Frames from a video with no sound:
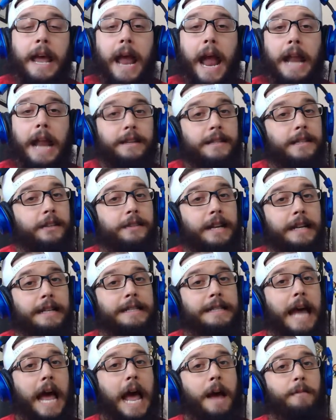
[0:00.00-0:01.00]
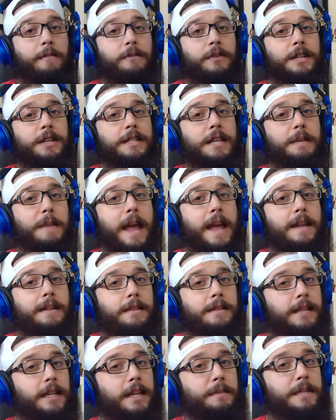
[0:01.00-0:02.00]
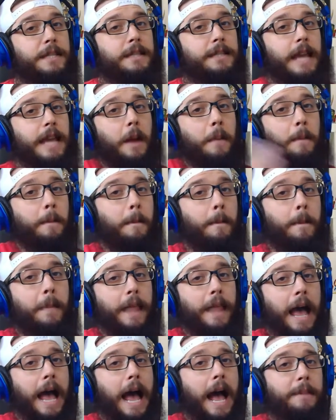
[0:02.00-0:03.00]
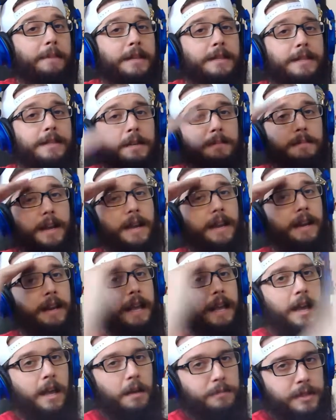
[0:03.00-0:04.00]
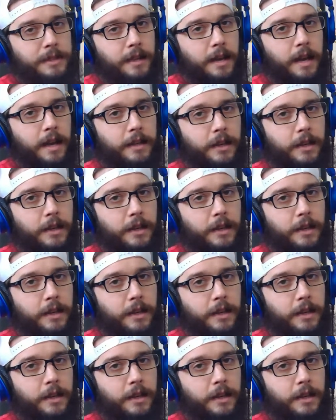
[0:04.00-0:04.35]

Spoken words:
And until next time, for the C-Man, sit him, sit down. I'm the C-Man. I'm signing